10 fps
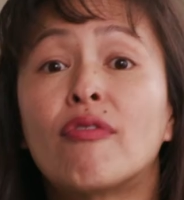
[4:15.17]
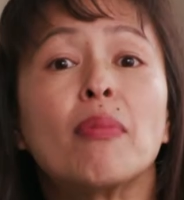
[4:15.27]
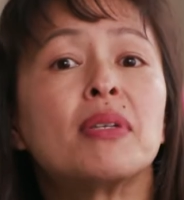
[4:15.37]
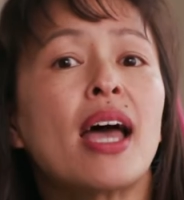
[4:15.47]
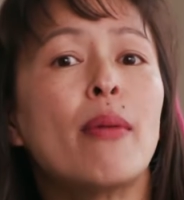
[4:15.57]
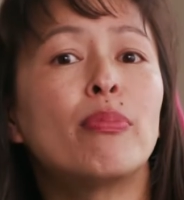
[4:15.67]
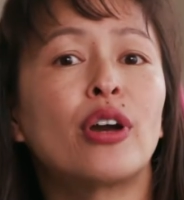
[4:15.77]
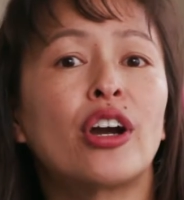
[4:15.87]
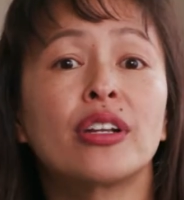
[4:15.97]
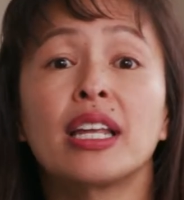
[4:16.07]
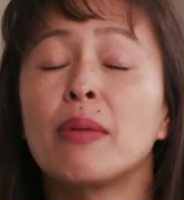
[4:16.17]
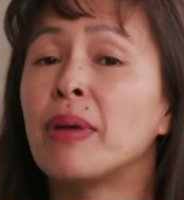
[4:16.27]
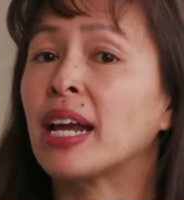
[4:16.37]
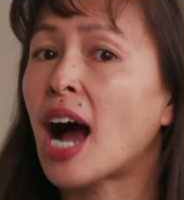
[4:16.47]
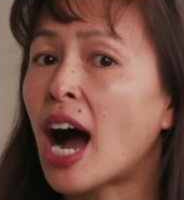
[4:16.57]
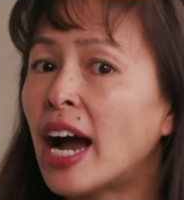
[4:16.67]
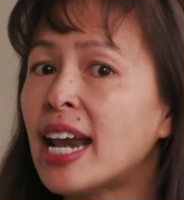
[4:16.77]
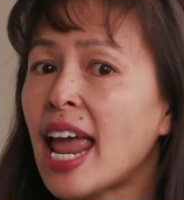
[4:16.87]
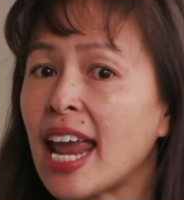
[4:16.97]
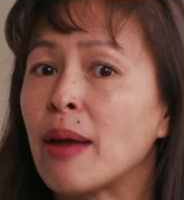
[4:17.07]
from temporarily being
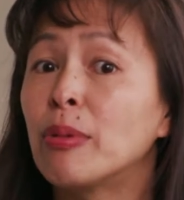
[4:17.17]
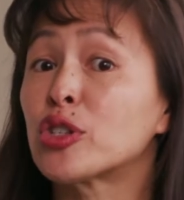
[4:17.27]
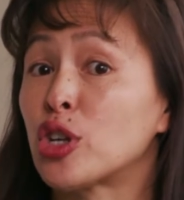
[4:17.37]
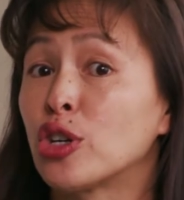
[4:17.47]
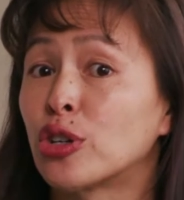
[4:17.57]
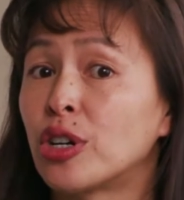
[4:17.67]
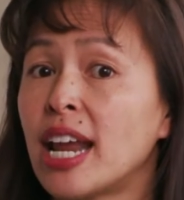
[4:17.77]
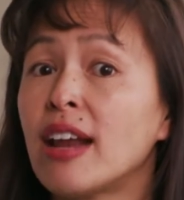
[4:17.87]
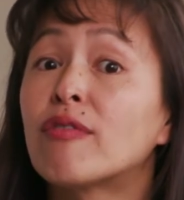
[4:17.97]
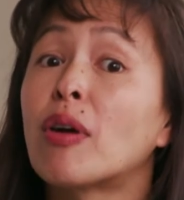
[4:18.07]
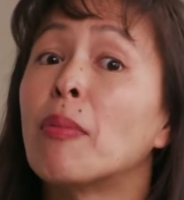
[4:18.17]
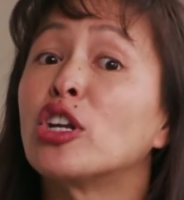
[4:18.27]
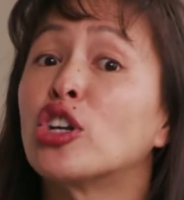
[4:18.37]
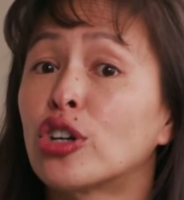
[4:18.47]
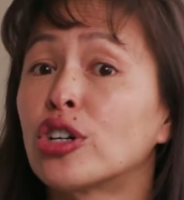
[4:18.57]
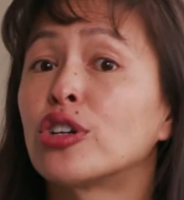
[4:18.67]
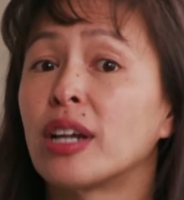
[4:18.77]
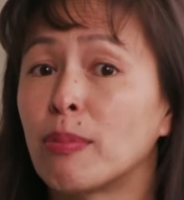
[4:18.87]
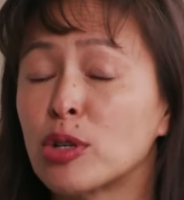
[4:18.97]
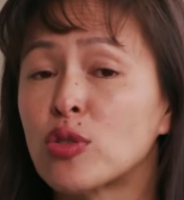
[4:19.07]
unable to urinate from a
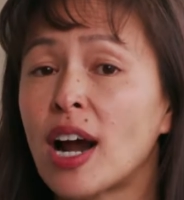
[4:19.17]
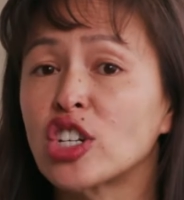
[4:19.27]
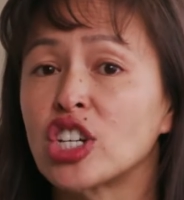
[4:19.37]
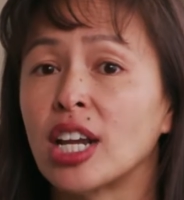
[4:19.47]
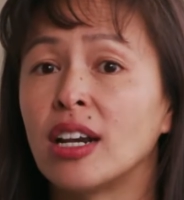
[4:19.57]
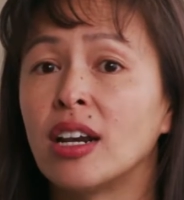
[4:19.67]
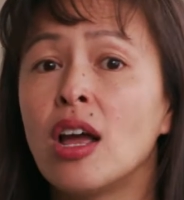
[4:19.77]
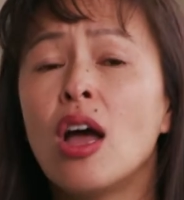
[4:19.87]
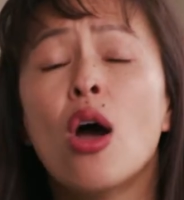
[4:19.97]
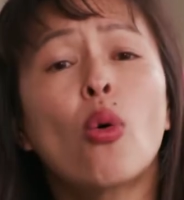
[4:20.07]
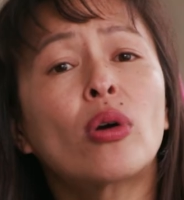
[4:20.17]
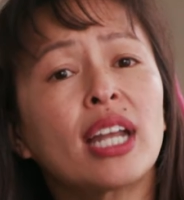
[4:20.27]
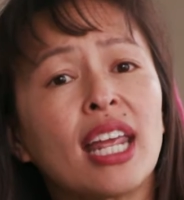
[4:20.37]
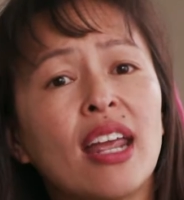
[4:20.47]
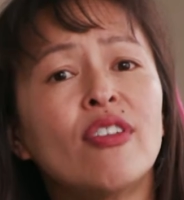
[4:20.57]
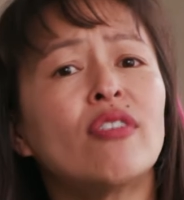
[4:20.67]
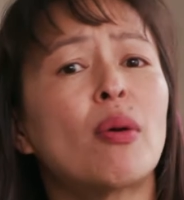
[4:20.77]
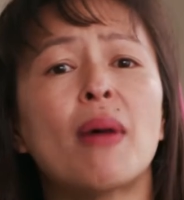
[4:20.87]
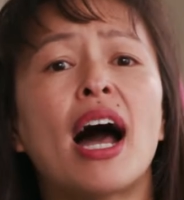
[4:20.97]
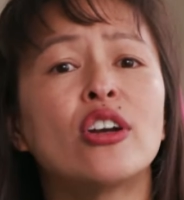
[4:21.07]
urinary obstruction, or even
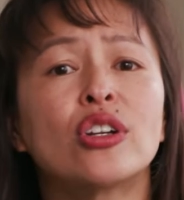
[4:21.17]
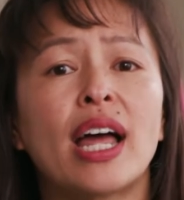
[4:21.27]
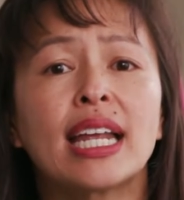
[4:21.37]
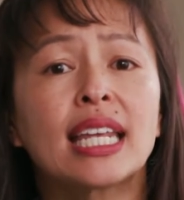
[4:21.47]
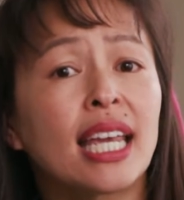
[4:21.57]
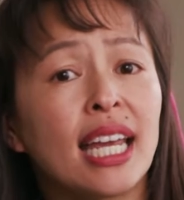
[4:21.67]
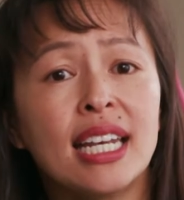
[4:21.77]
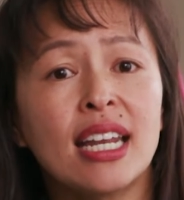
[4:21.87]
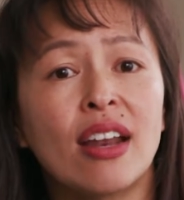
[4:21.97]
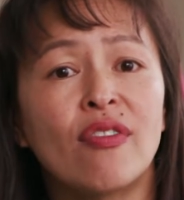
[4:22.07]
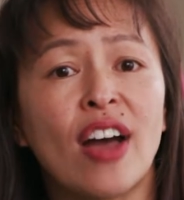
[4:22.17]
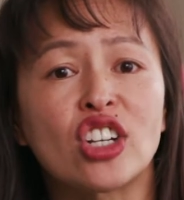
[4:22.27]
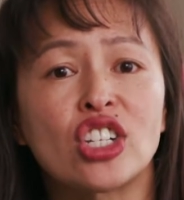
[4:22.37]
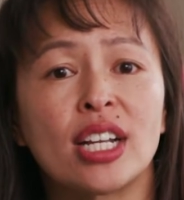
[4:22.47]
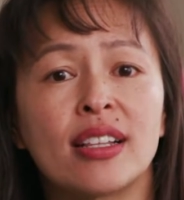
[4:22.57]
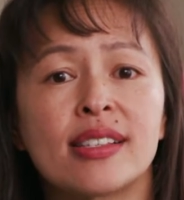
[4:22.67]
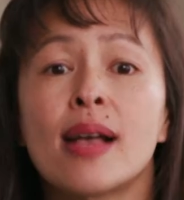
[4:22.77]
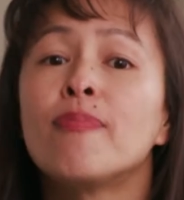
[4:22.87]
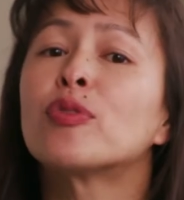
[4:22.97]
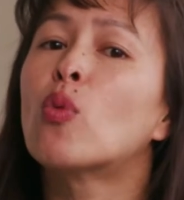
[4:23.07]
from underlying kidney infections,
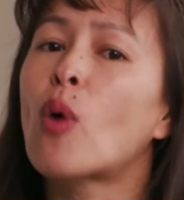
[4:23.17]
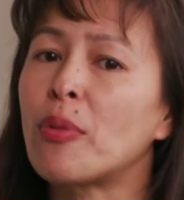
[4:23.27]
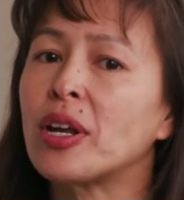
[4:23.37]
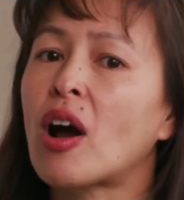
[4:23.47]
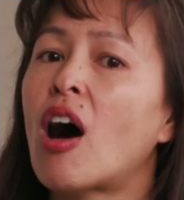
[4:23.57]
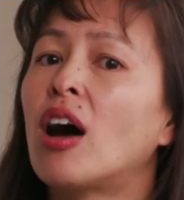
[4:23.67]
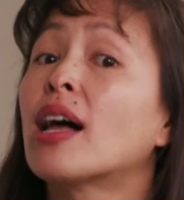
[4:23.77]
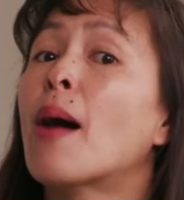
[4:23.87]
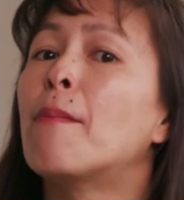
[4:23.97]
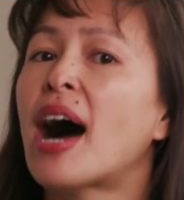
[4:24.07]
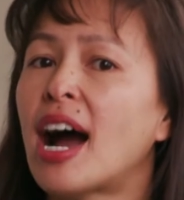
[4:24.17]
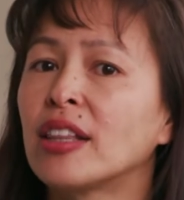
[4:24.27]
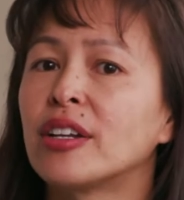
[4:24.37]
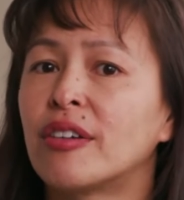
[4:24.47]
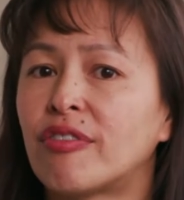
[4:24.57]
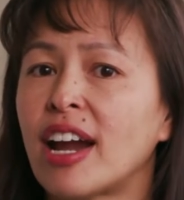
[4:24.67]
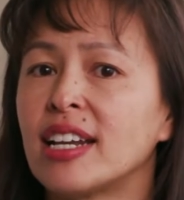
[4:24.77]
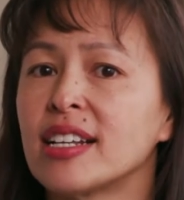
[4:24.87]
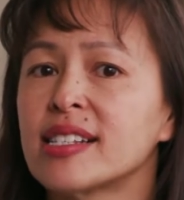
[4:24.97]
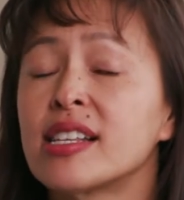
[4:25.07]
what we call a
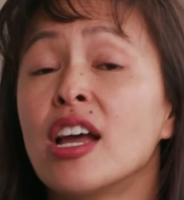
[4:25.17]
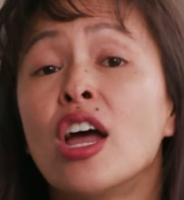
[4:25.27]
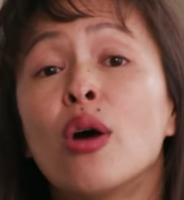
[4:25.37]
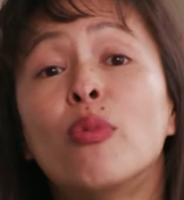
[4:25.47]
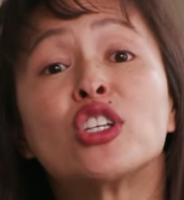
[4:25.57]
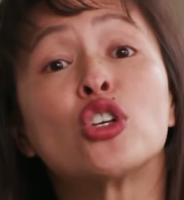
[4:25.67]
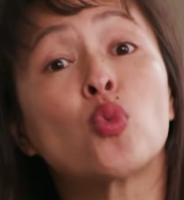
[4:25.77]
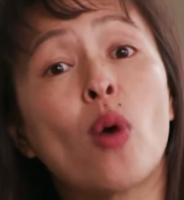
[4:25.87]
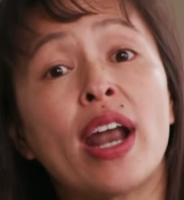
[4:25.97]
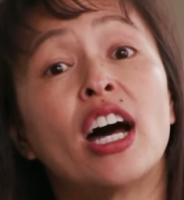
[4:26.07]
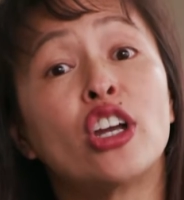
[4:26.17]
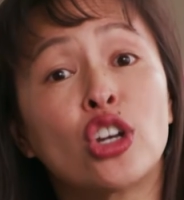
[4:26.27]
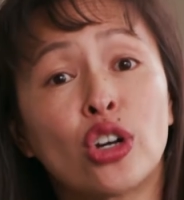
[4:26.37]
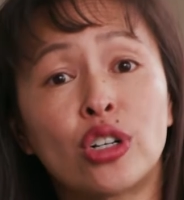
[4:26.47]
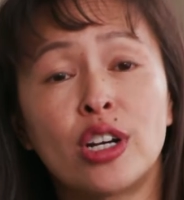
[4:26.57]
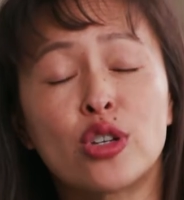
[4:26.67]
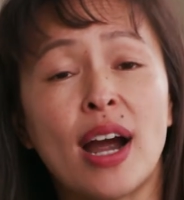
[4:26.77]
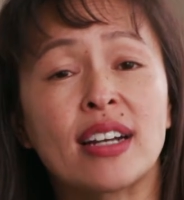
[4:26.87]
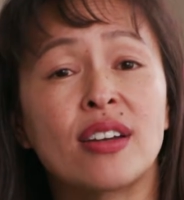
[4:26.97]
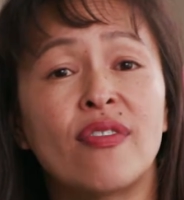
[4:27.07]
pyelonephritis, which is when a urinary
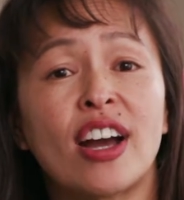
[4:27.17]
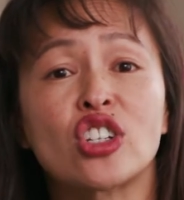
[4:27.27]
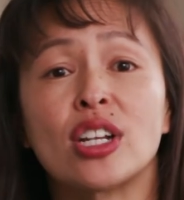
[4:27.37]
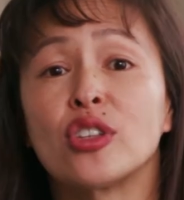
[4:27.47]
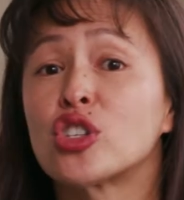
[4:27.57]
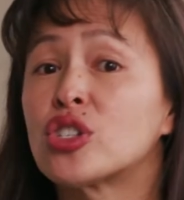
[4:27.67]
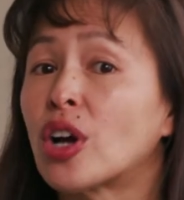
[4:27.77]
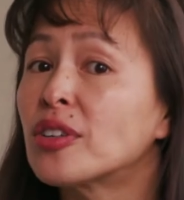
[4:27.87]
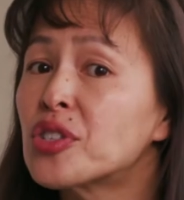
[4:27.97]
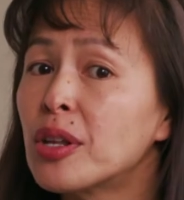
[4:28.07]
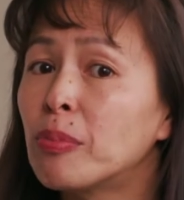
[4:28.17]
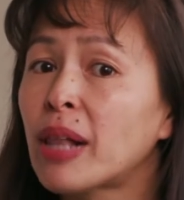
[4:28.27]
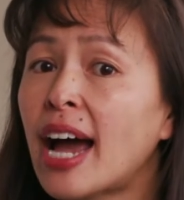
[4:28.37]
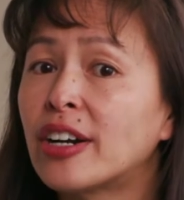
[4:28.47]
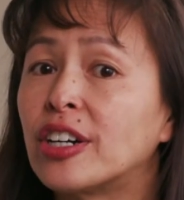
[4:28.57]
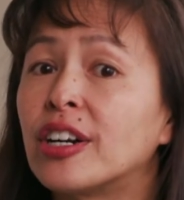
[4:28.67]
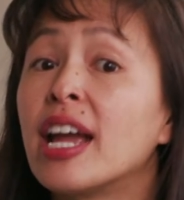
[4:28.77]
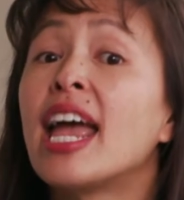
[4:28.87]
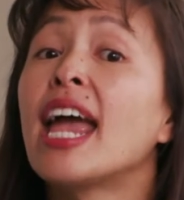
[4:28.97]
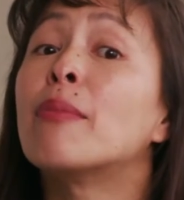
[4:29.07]
tract infection starts in the bladder
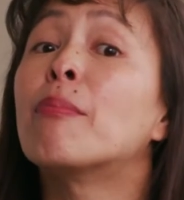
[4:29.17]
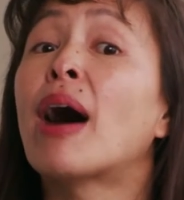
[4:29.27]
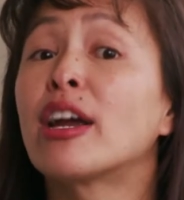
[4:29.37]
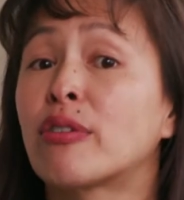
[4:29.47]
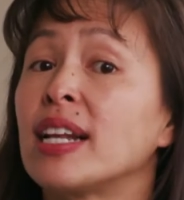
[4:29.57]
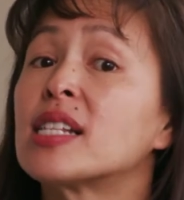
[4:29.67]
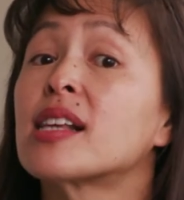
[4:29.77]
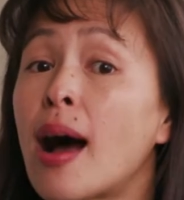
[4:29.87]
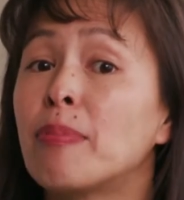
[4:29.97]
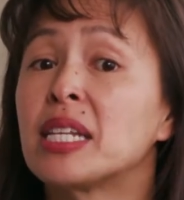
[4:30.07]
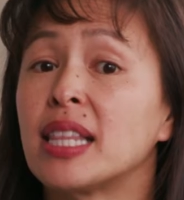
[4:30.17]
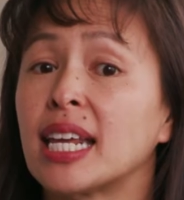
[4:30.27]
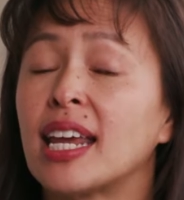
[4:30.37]
and migrates up to the